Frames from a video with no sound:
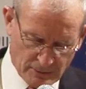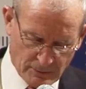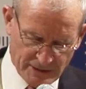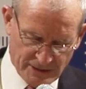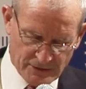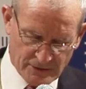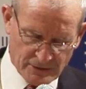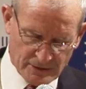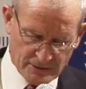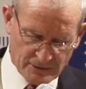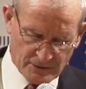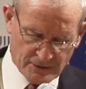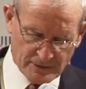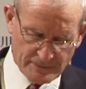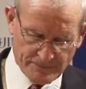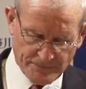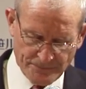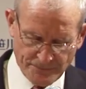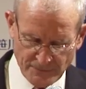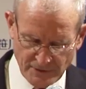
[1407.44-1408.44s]
and questions.
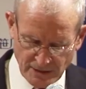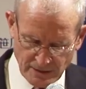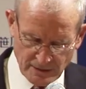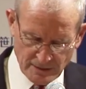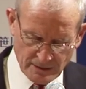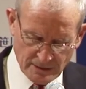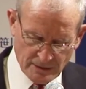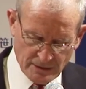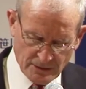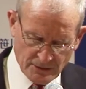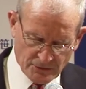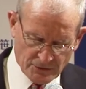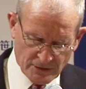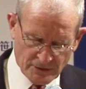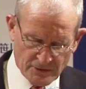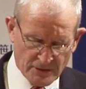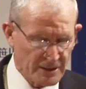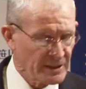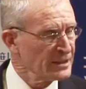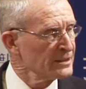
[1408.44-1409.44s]

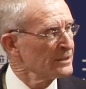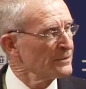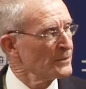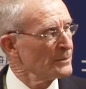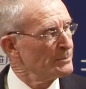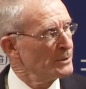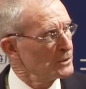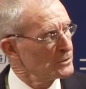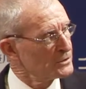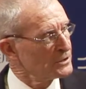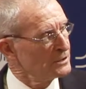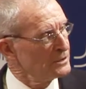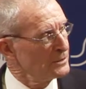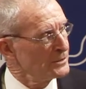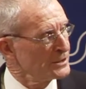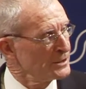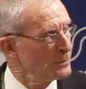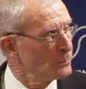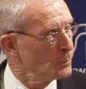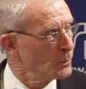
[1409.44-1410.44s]
Since the end of the
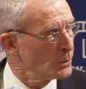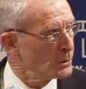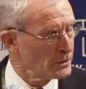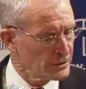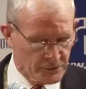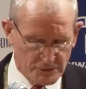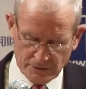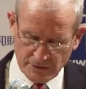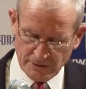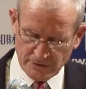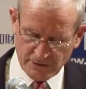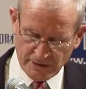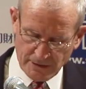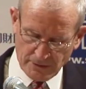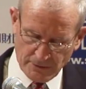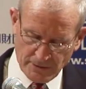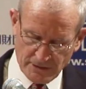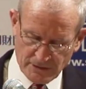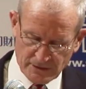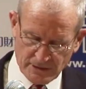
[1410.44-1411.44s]
post-colonial wars in
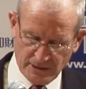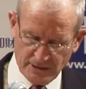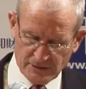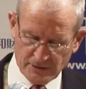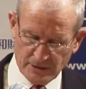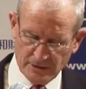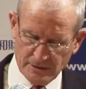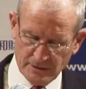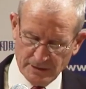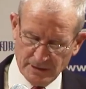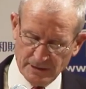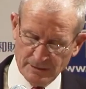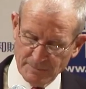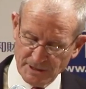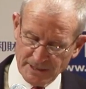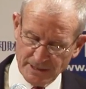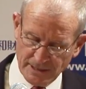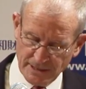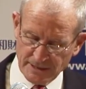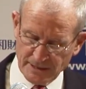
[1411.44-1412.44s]
Southeast Asia in the
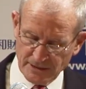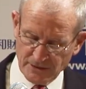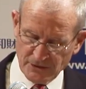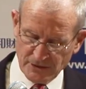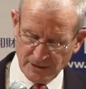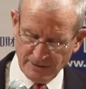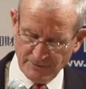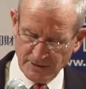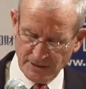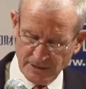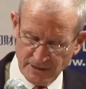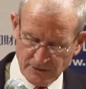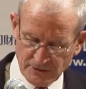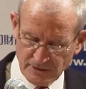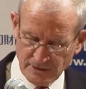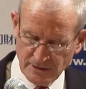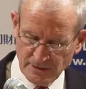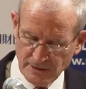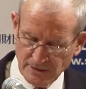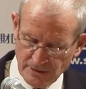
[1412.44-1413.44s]

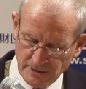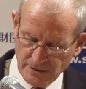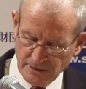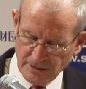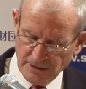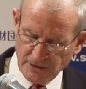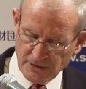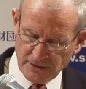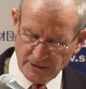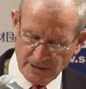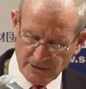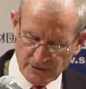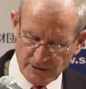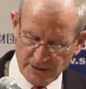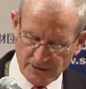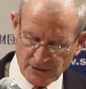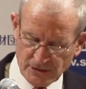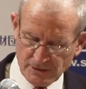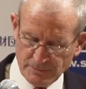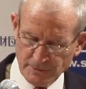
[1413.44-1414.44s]
mid-1970s, East Asia
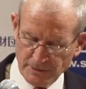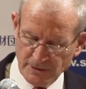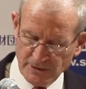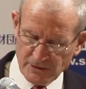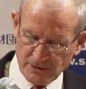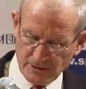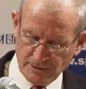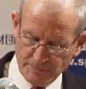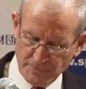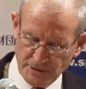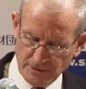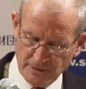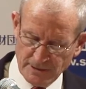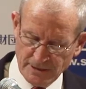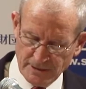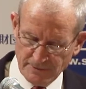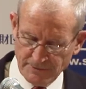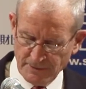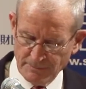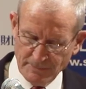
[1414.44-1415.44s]
has experienced a
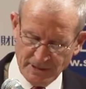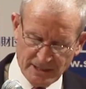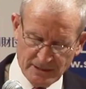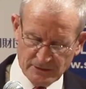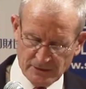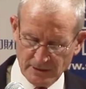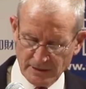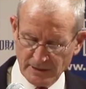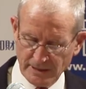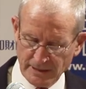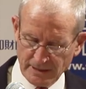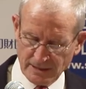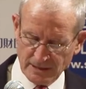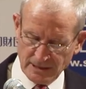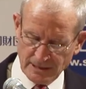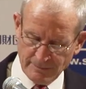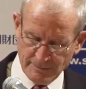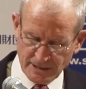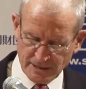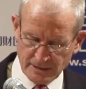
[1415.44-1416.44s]
period of amazing
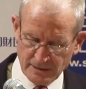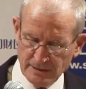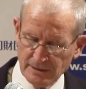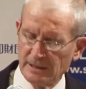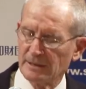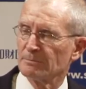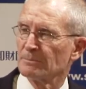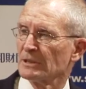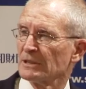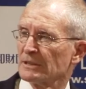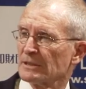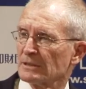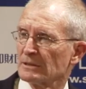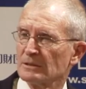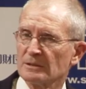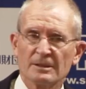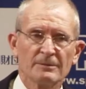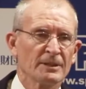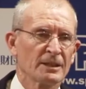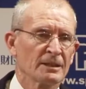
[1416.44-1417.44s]
economic and
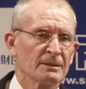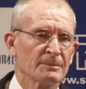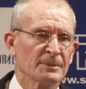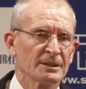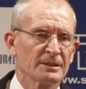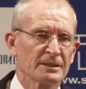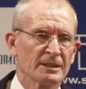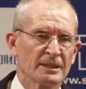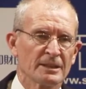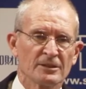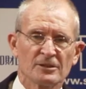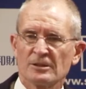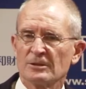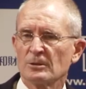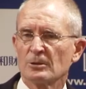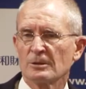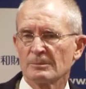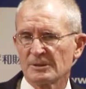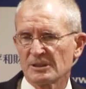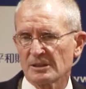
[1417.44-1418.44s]
political development that has
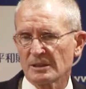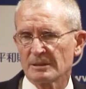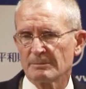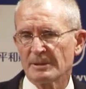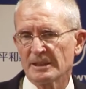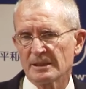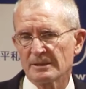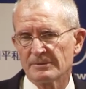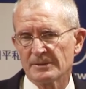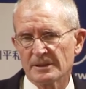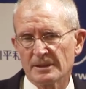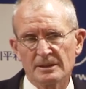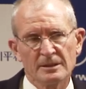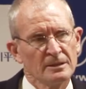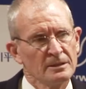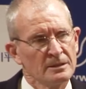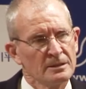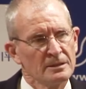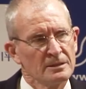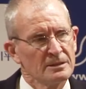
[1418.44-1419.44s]
enormously benefited
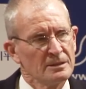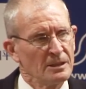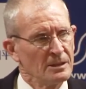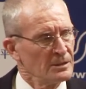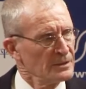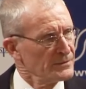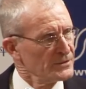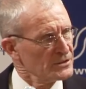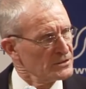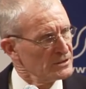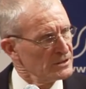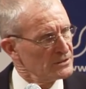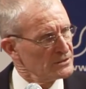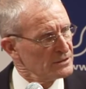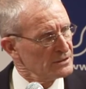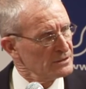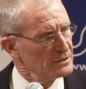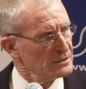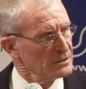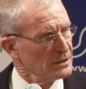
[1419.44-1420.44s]
all of
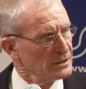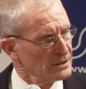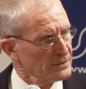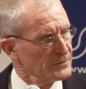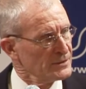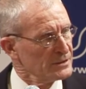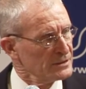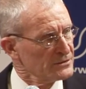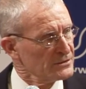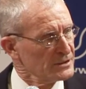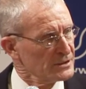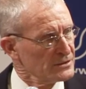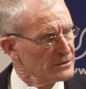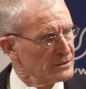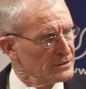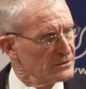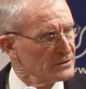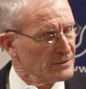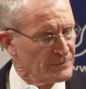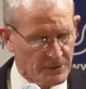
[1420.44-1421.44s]
the
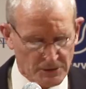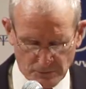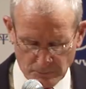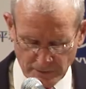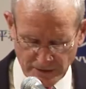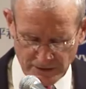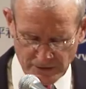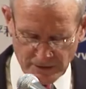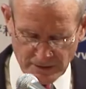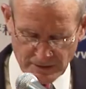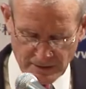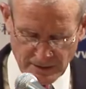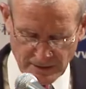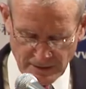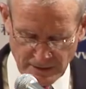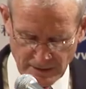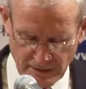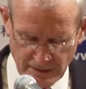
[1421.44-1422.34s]
citizens of this region,